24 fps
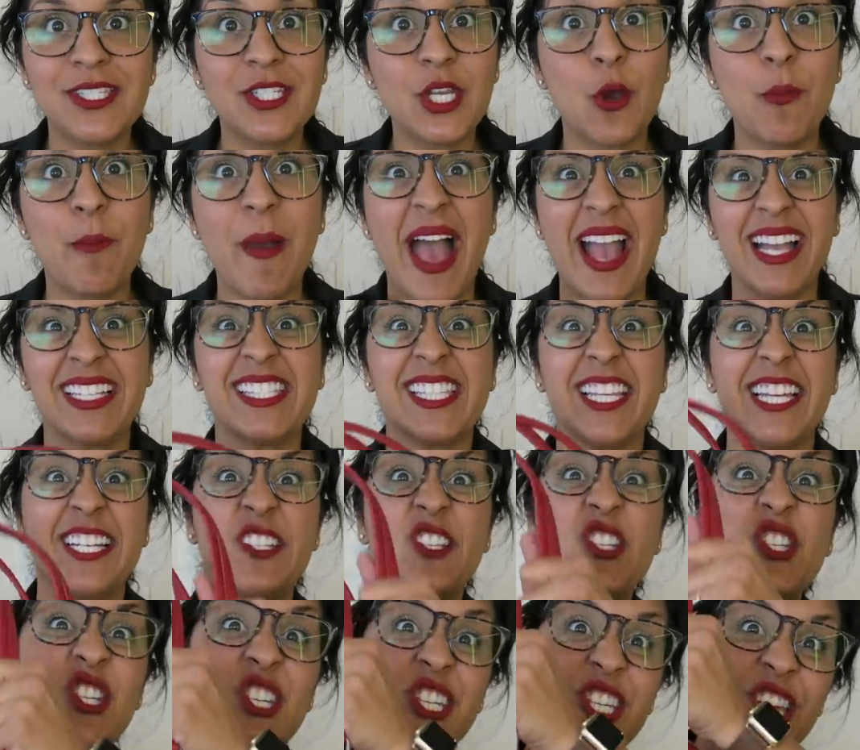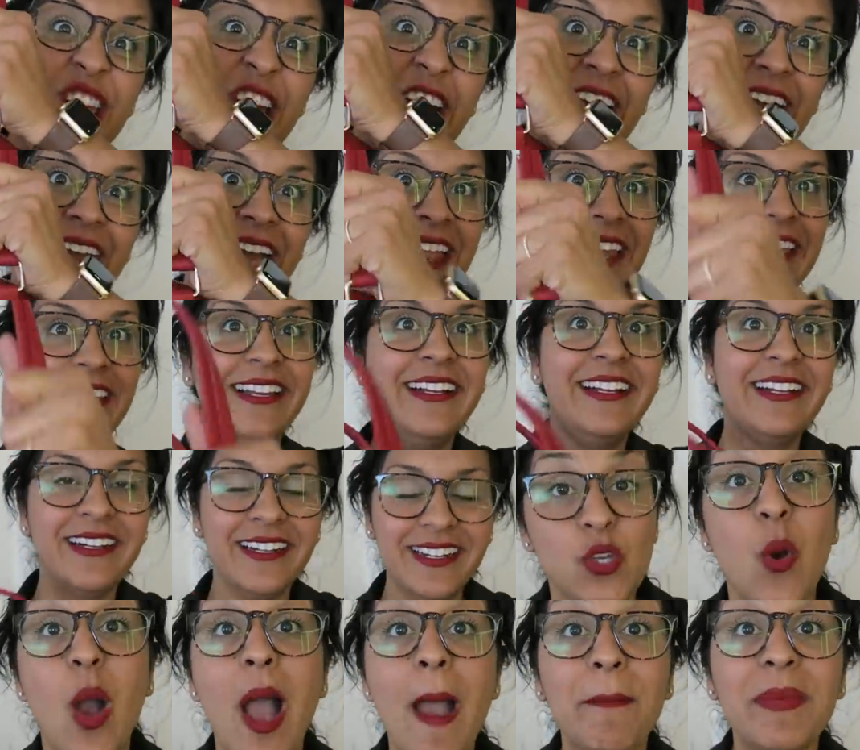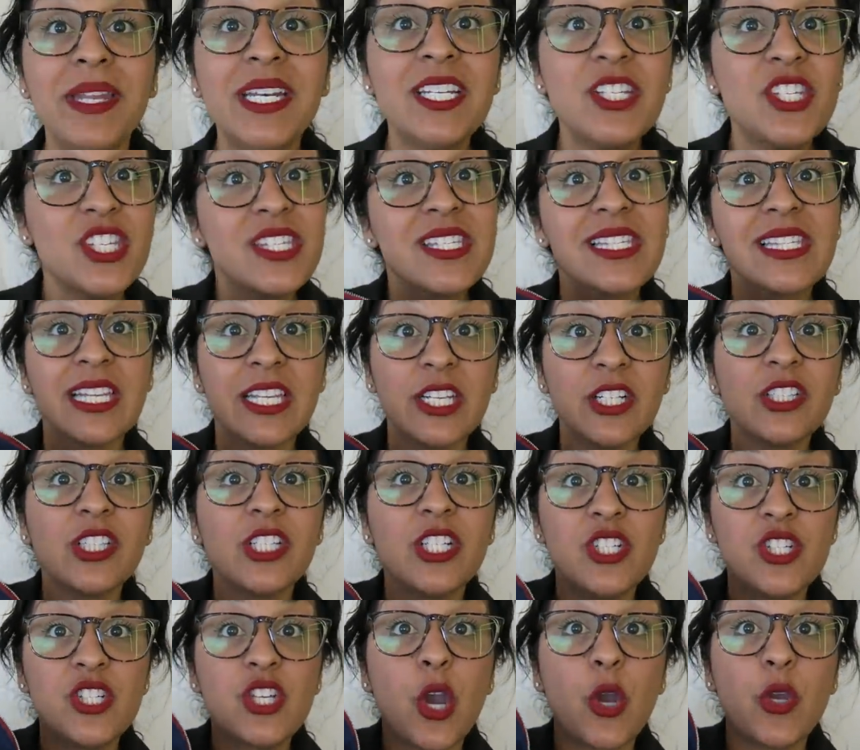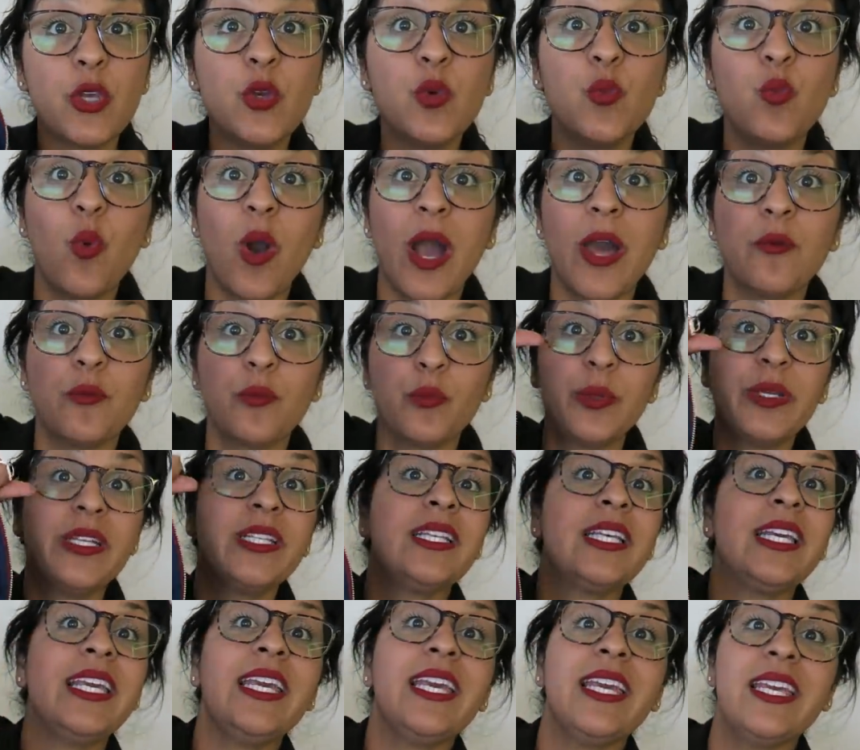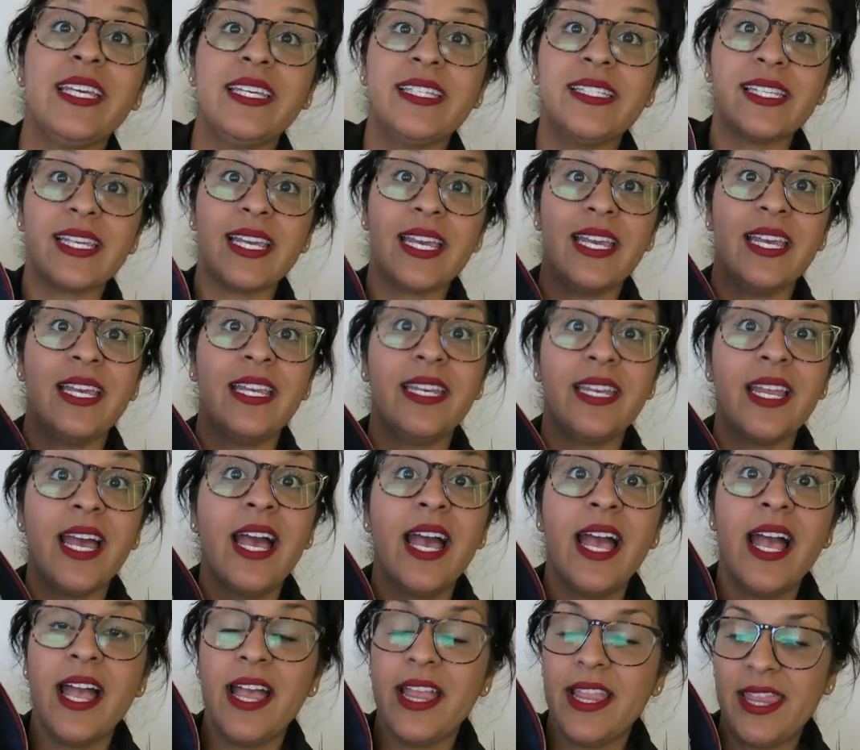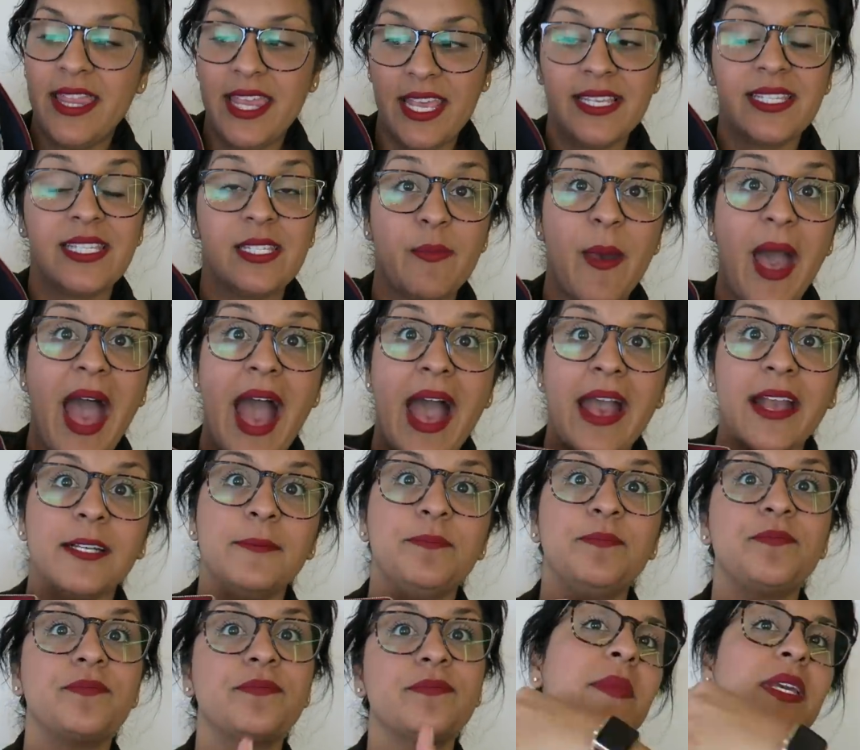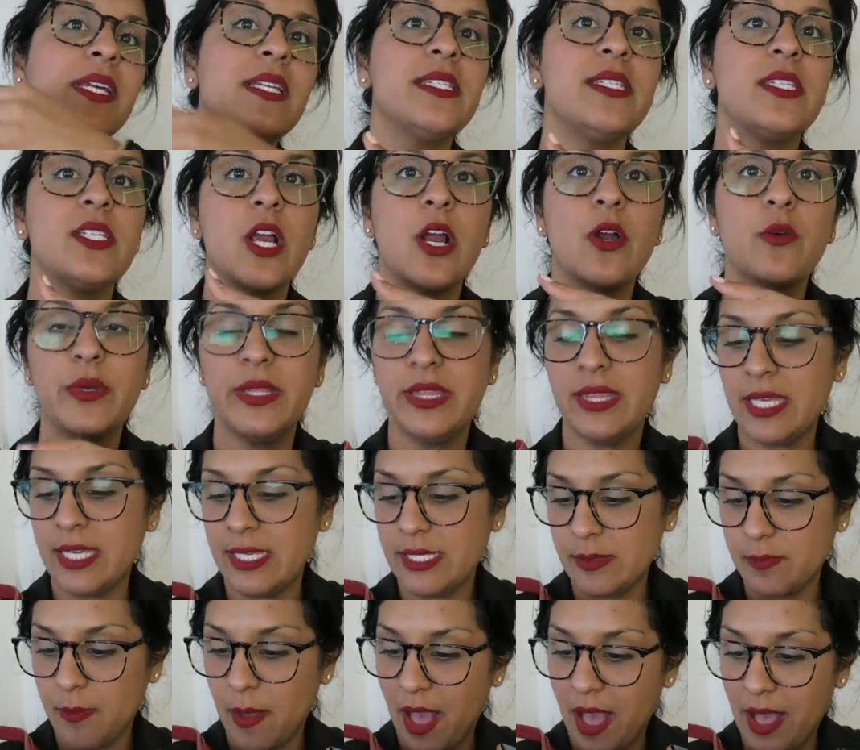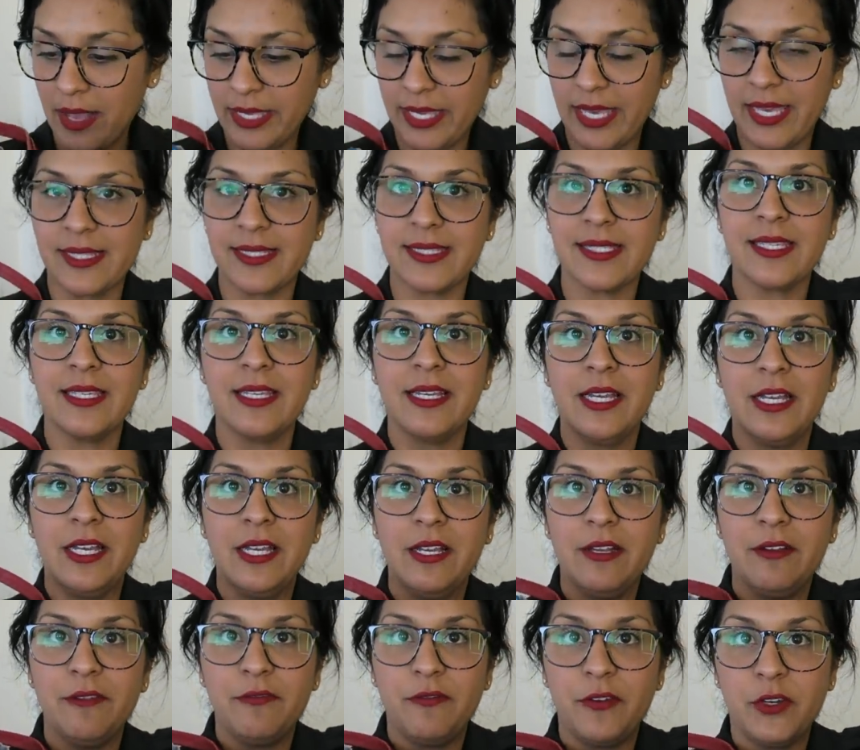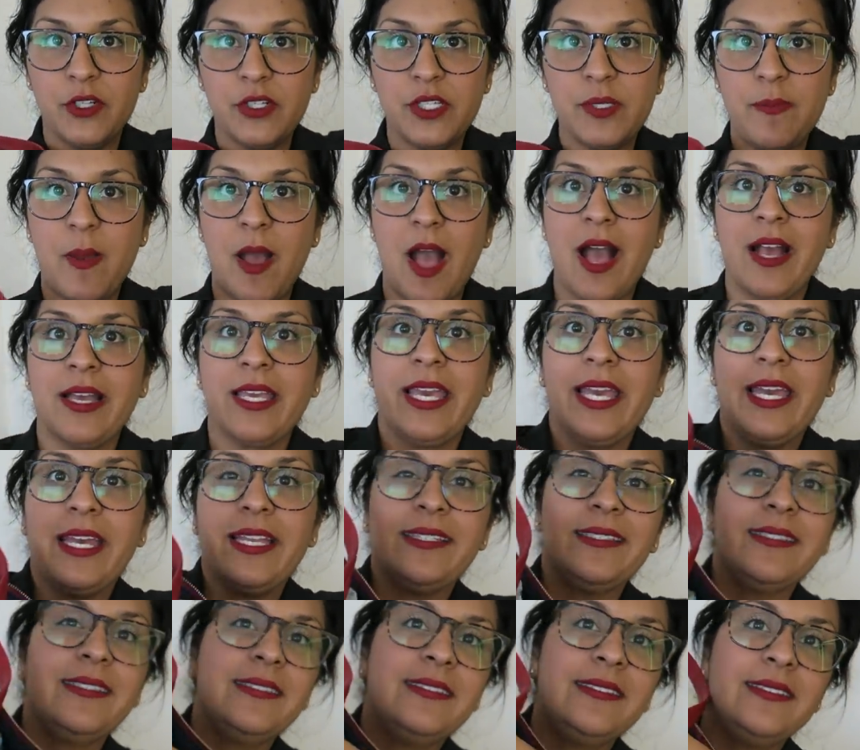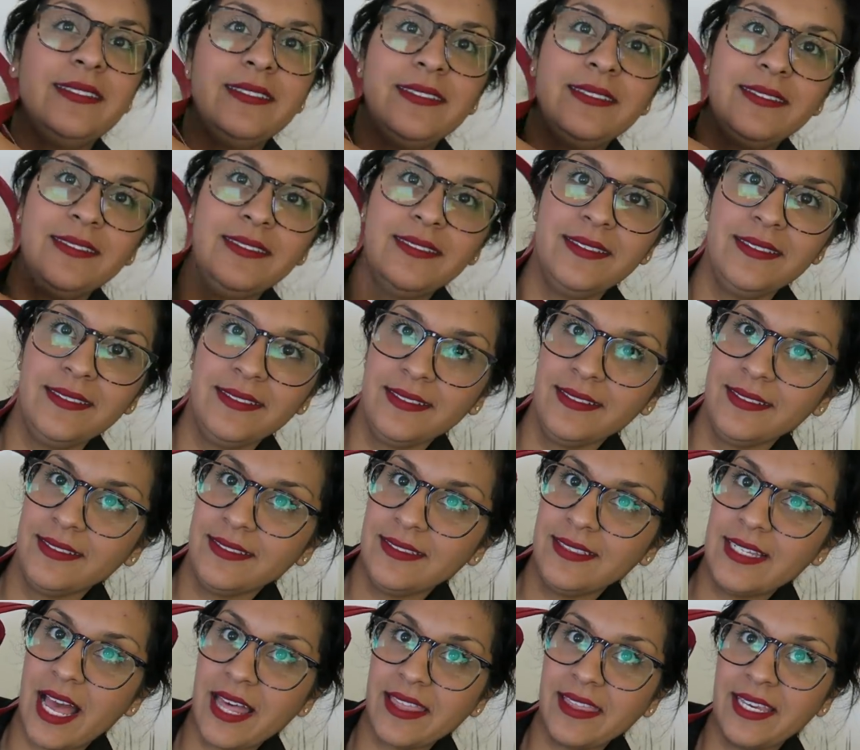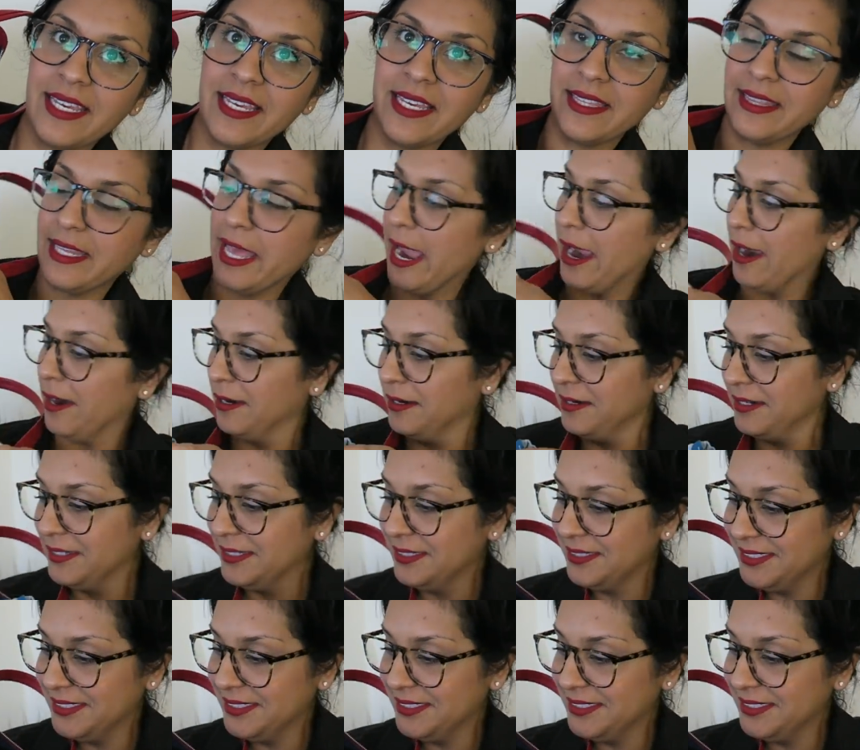This tote bag's legit. So I'm gonna just literally show you what really is in this bag. I'm gonna start with these pockets. First pocket, nothing in there.